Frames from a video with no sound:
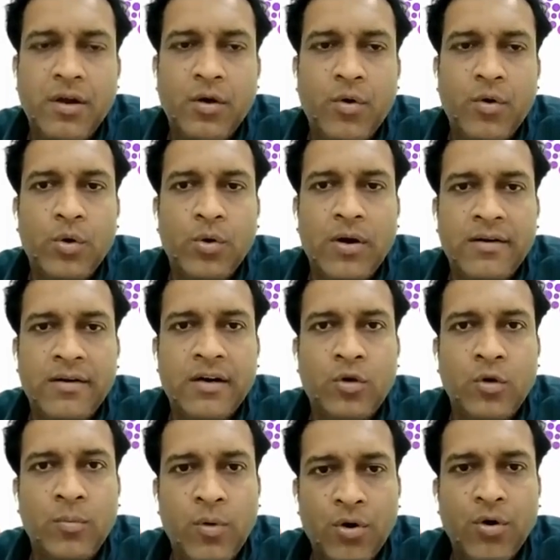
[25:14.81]
we are going to
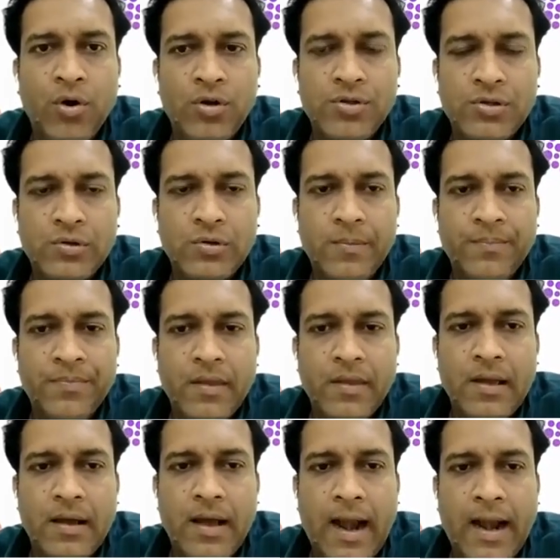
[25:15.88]
conduct tomorrow also
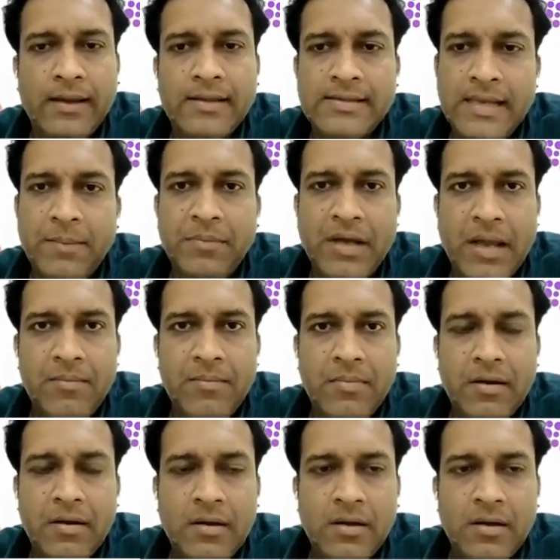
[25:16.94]
at the same
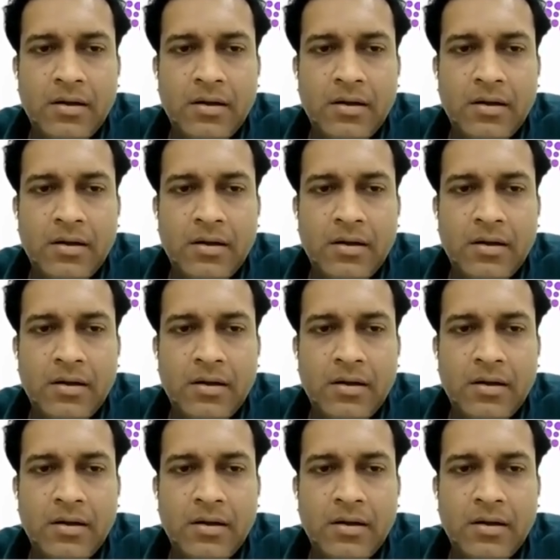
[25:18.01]
time